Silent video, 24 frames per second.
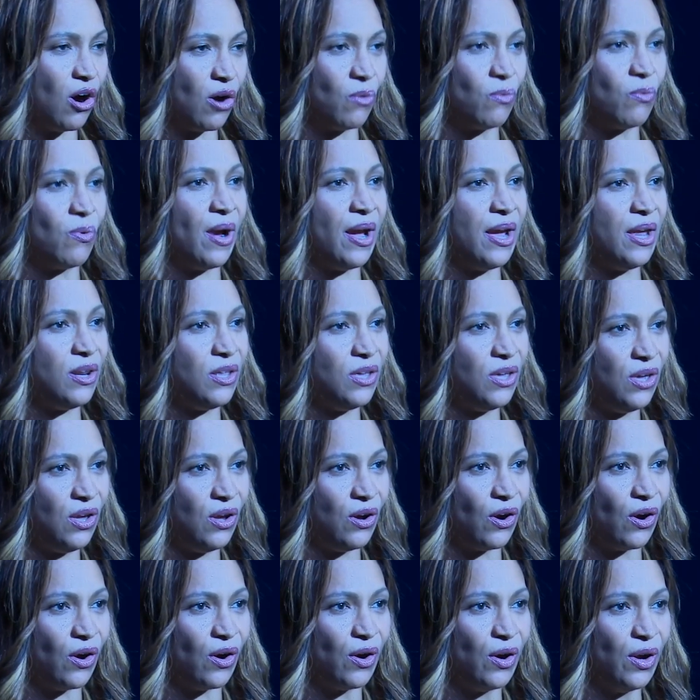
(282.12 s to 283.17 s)
are right
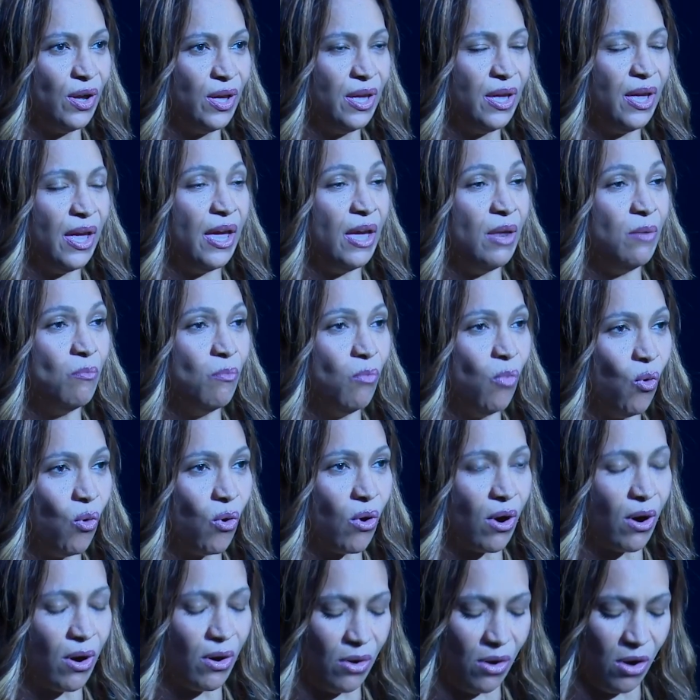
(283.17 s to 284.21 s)
here and
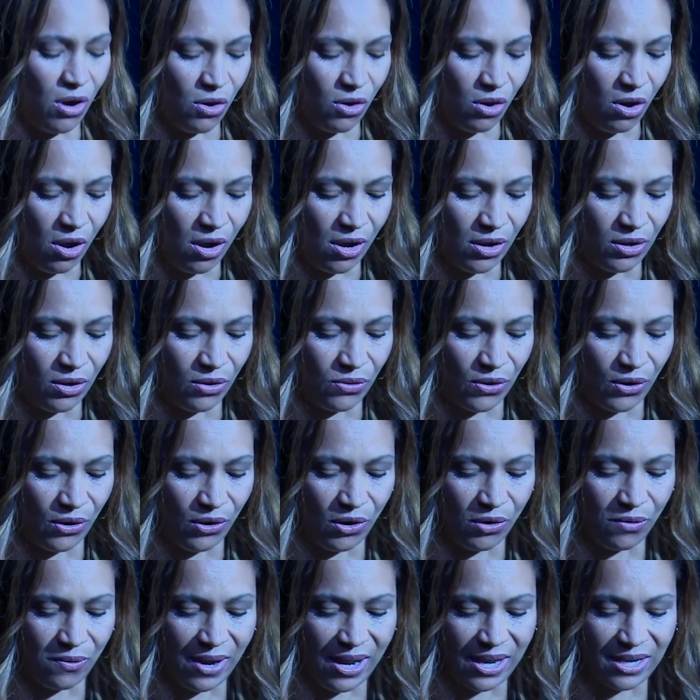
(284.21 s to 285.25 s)
more are on the
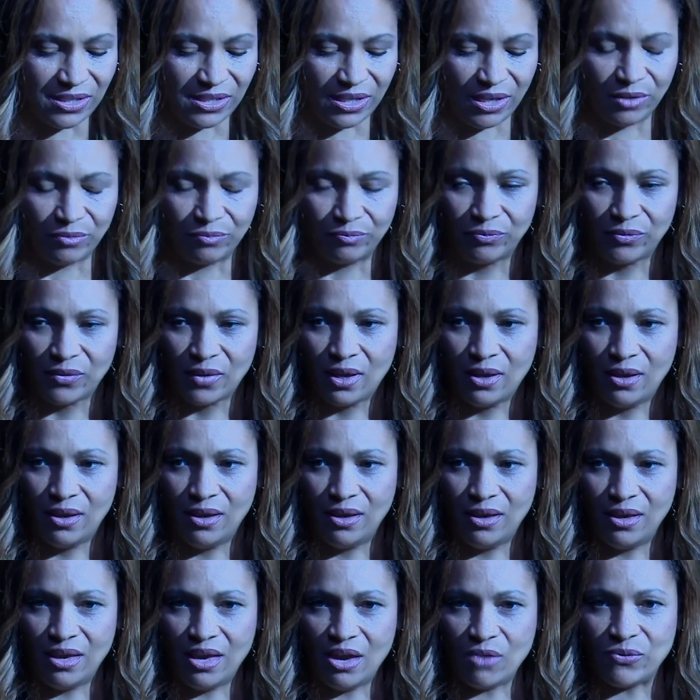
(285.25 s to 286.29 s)
horizon.
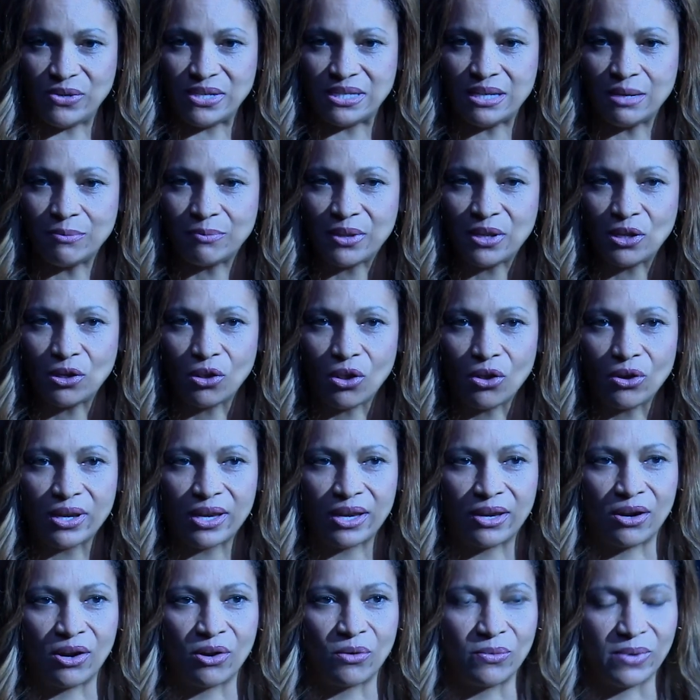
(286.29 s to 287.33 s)
If we simply
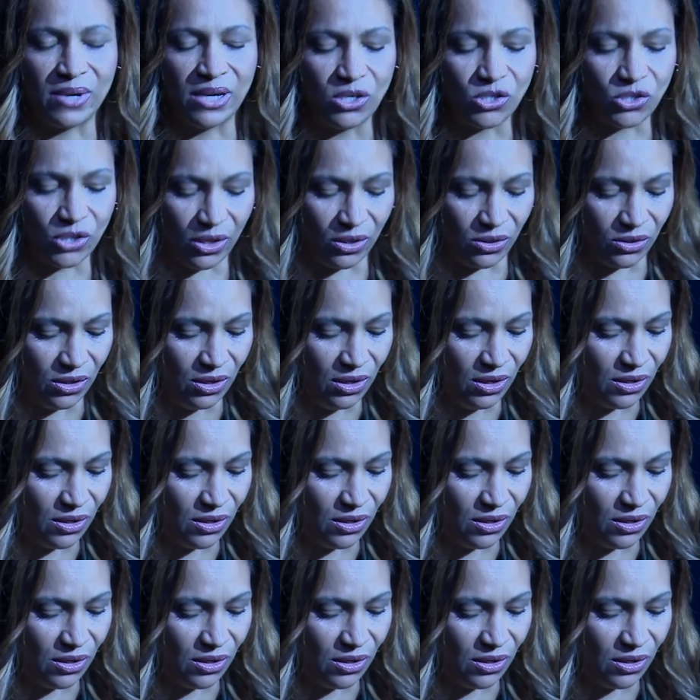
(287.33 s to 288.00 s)
look at our region,